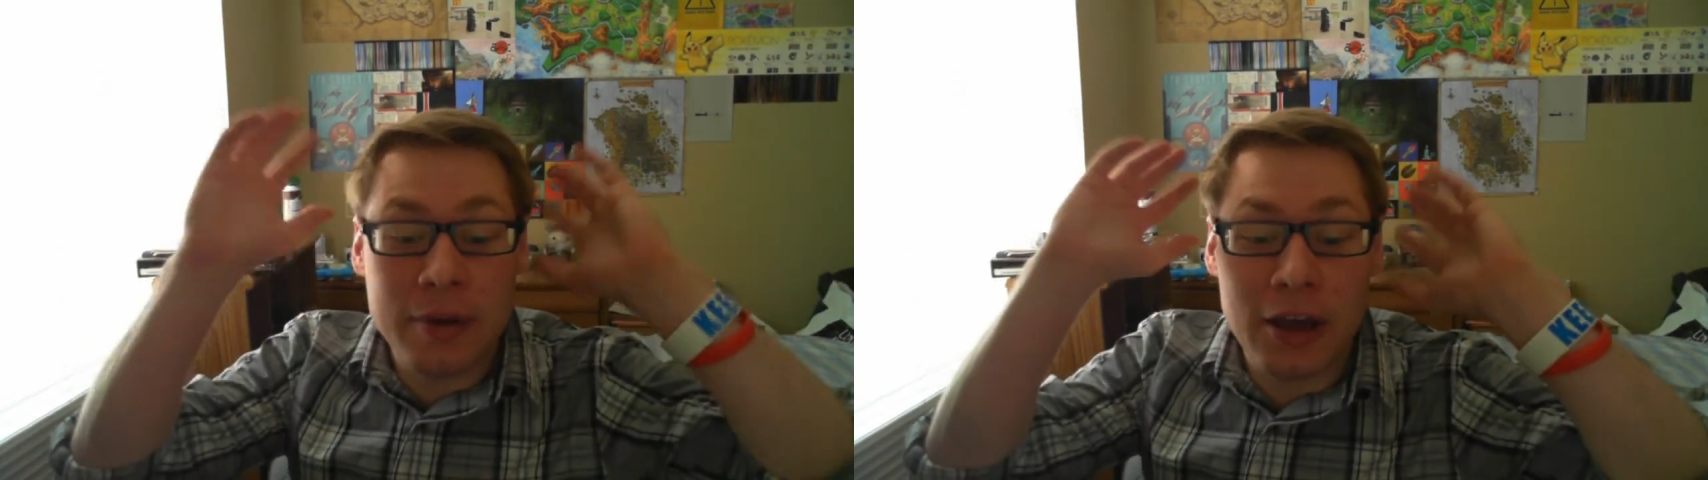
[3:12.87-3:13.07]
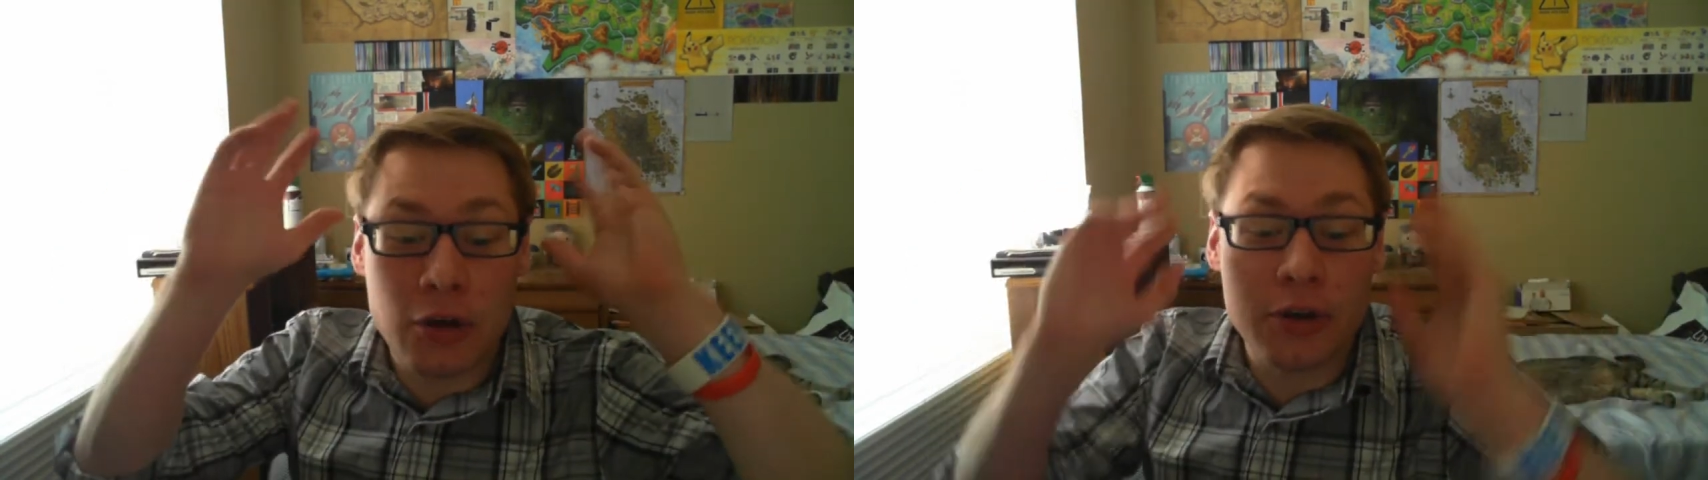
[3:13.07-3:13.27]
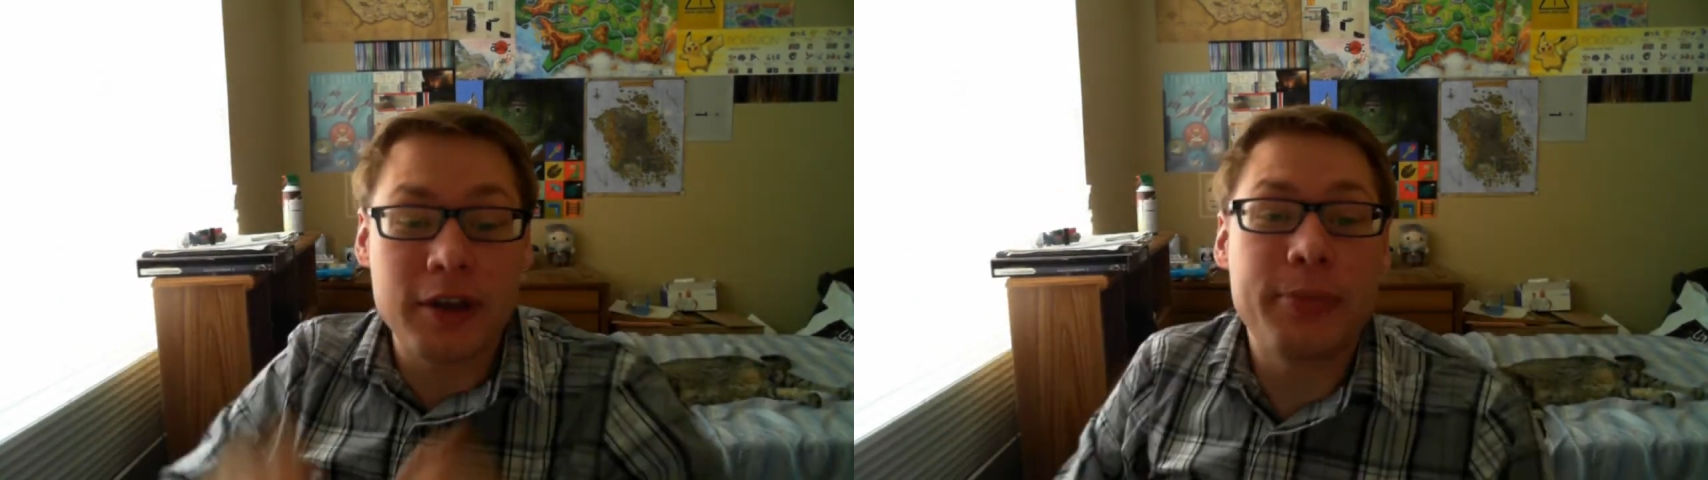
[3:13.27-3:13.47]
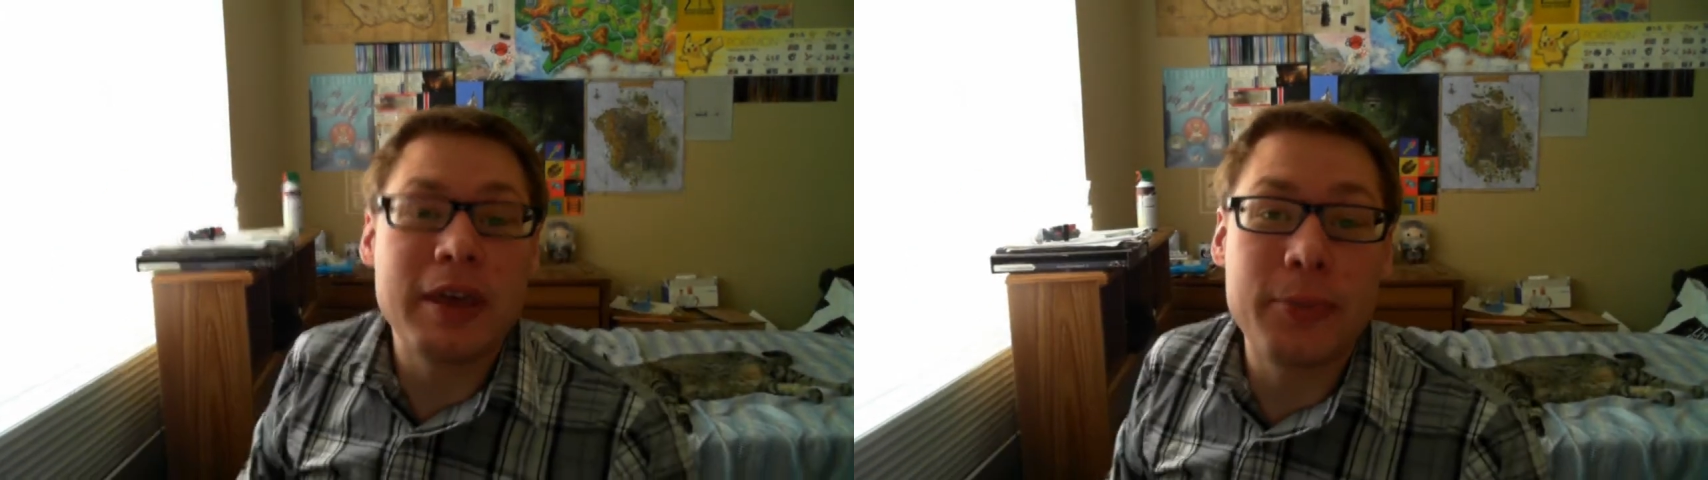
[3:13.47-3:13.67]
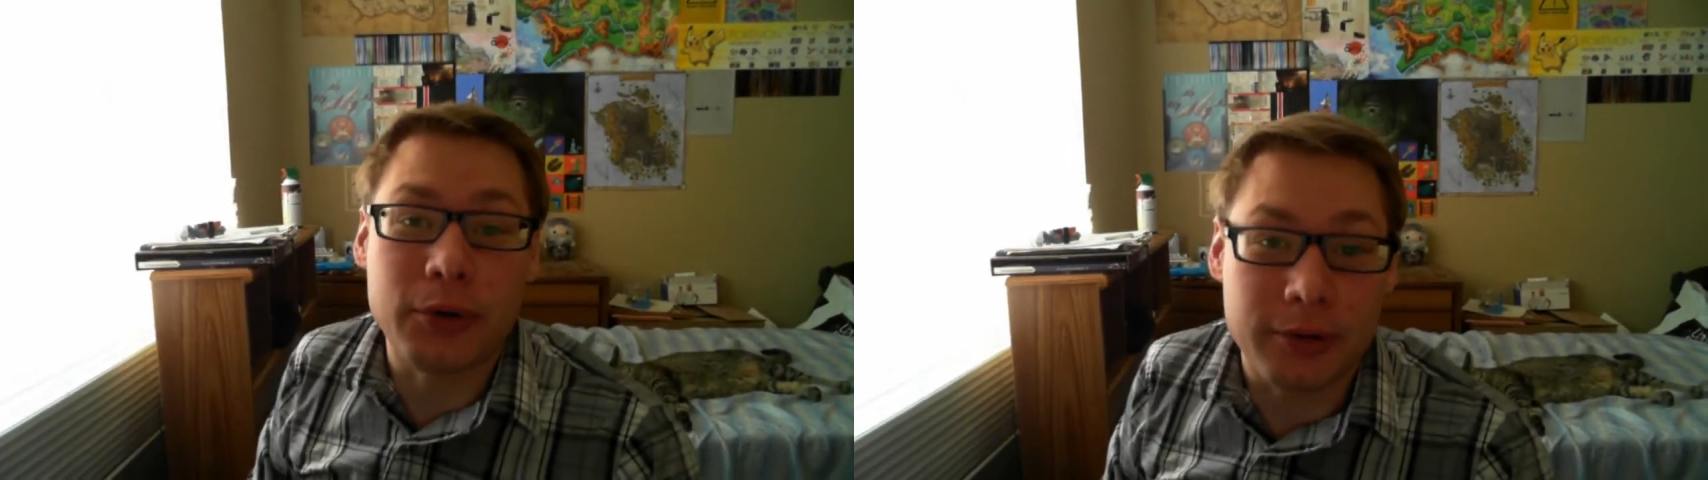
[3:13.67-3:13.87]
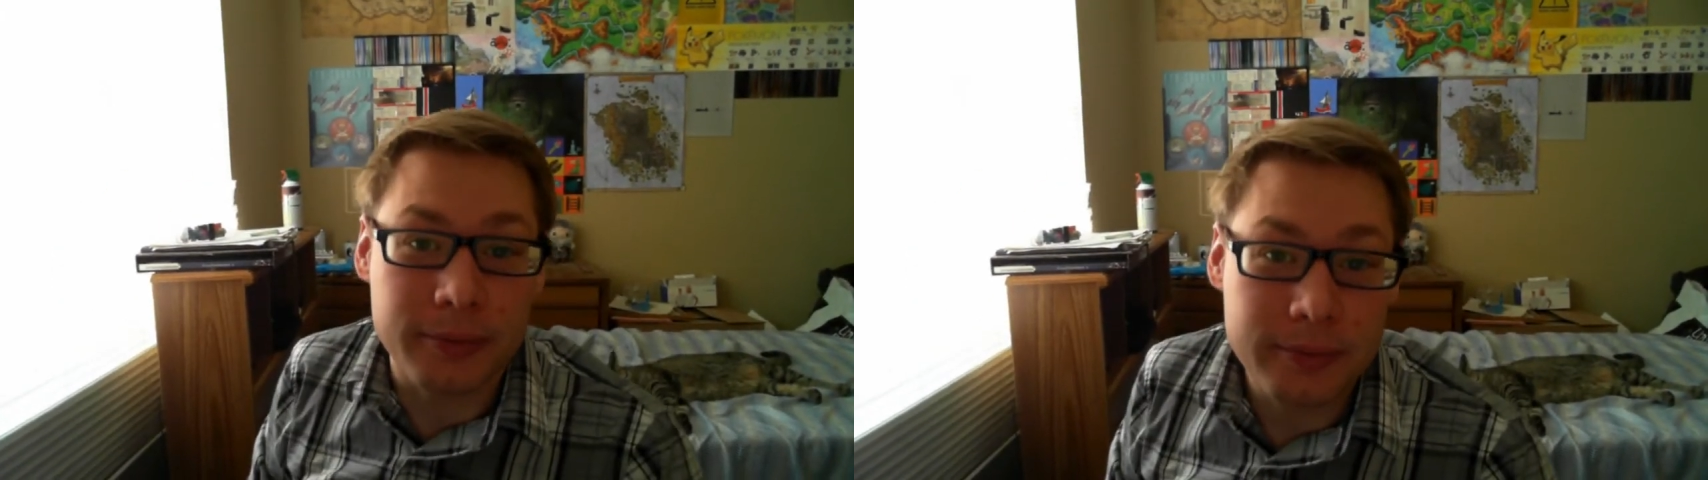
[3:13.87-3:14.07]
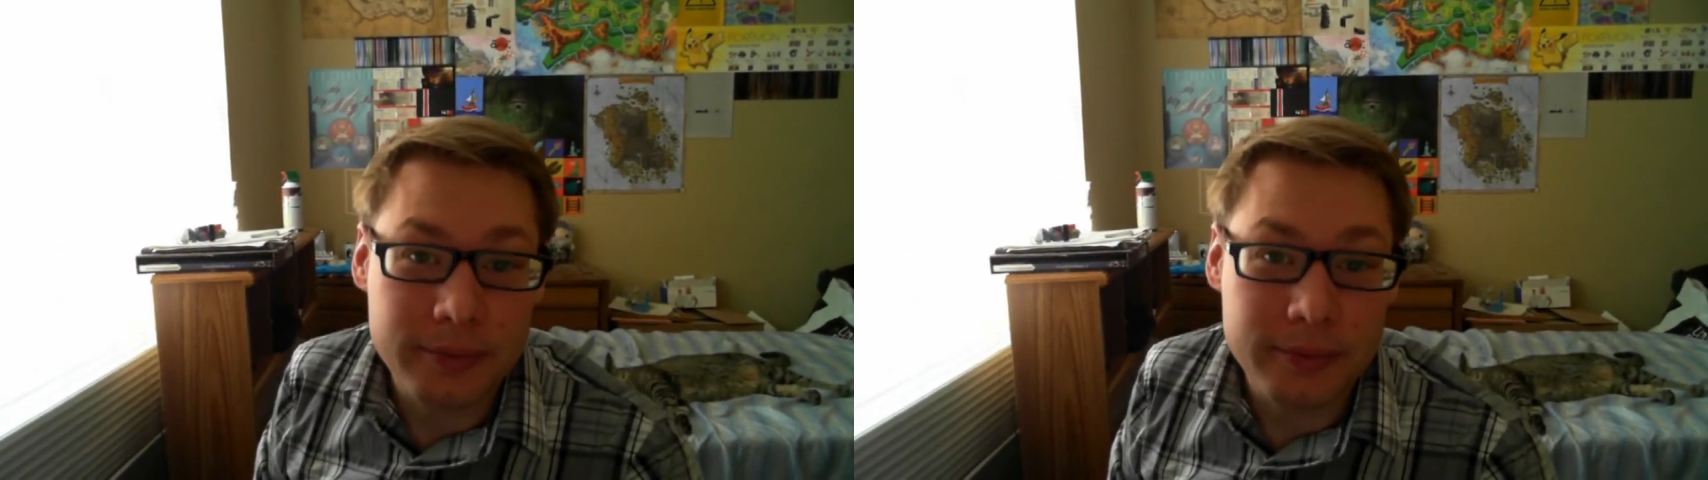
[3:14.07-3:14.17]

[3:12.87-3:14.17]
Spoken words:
am not good at people.